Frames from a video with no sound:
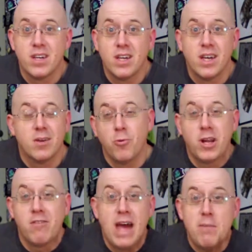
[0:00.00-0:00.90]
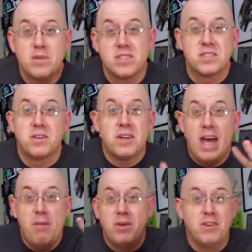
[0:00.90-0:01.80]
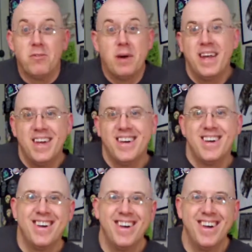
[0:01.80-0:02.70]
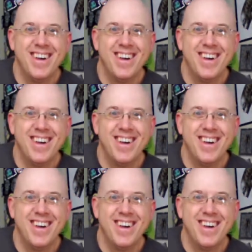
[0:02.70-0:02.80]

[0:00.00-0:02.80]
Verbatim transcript: and whatever happens is gonna happen. Everybody.